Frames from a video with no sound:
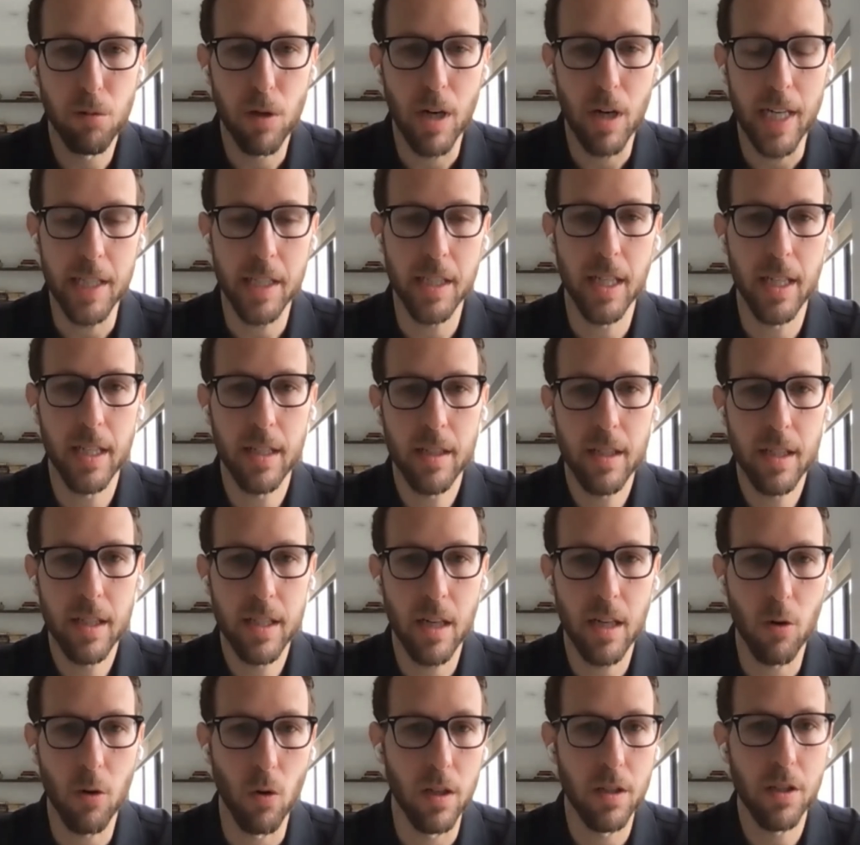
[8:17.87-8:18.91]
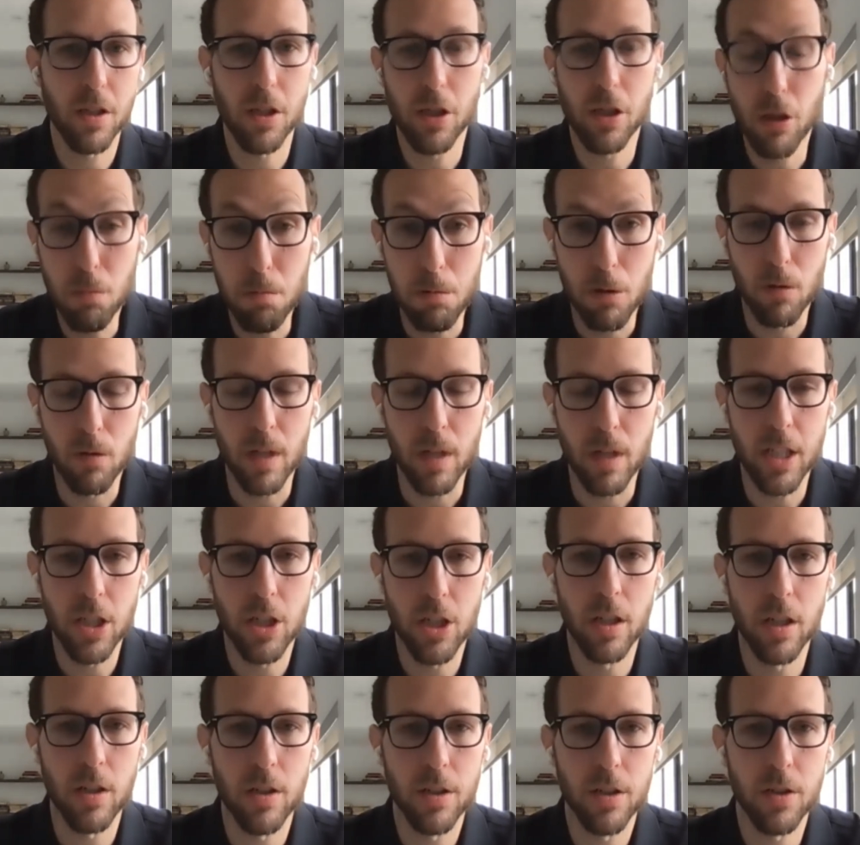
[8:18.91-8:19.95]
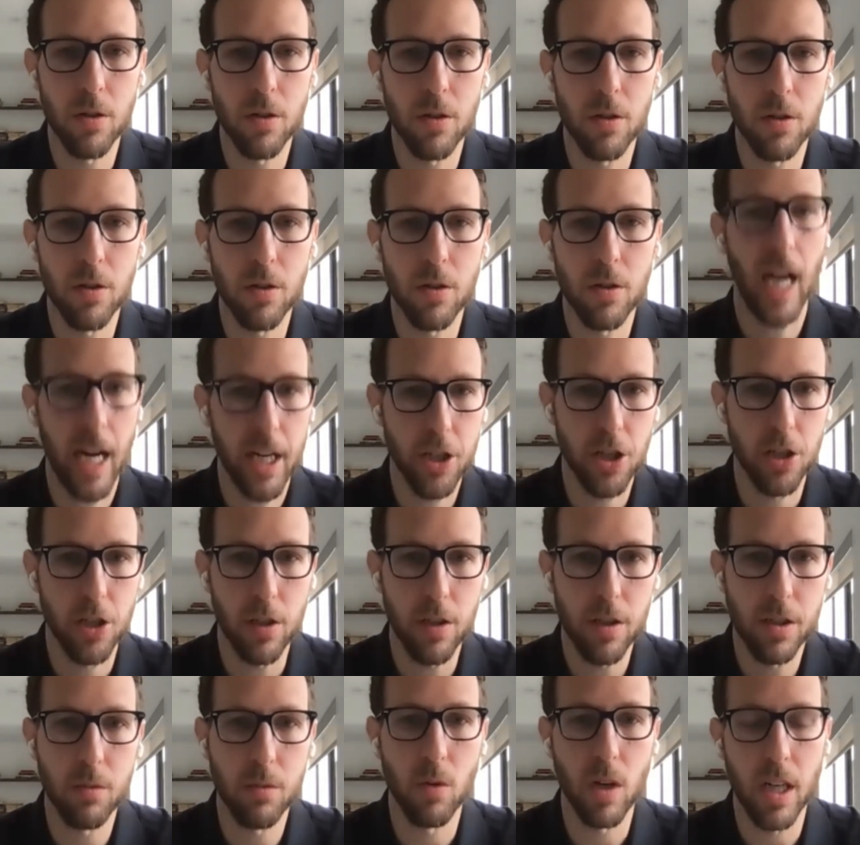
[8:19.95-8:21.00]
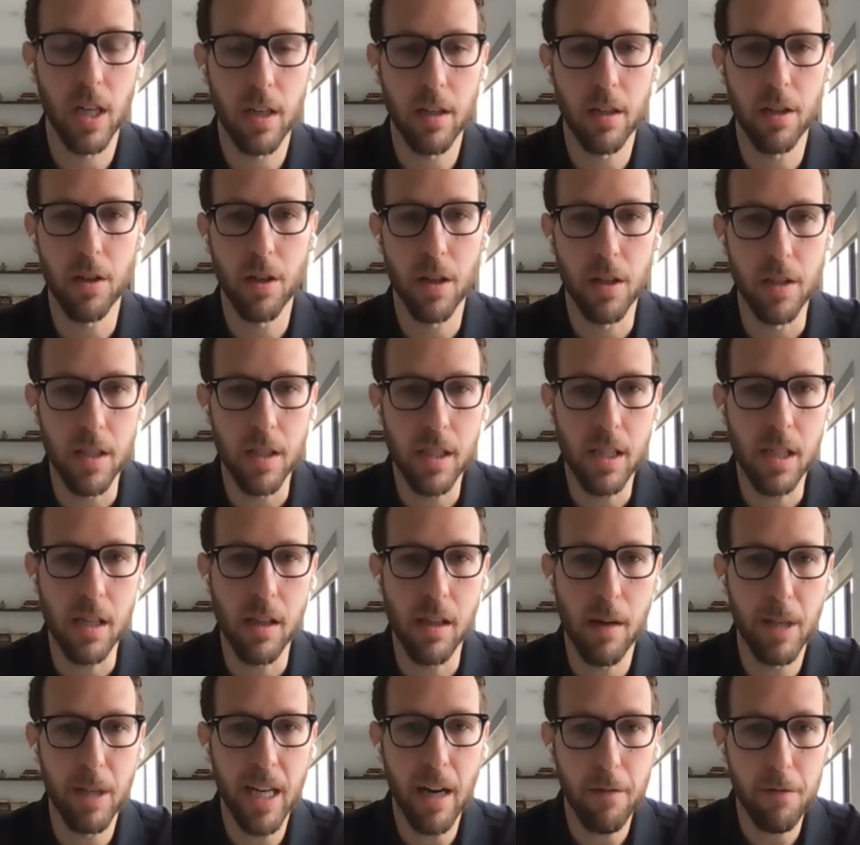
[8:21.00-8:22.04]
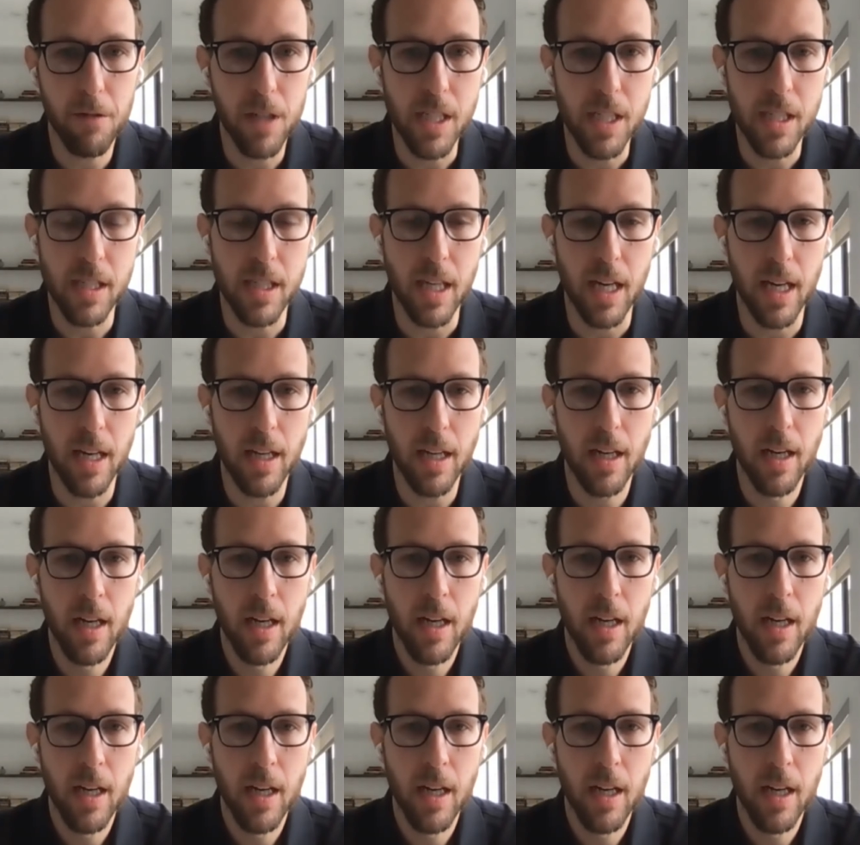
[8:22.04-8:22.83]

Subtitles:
presence or super regionals or nationals where you could see them in every state.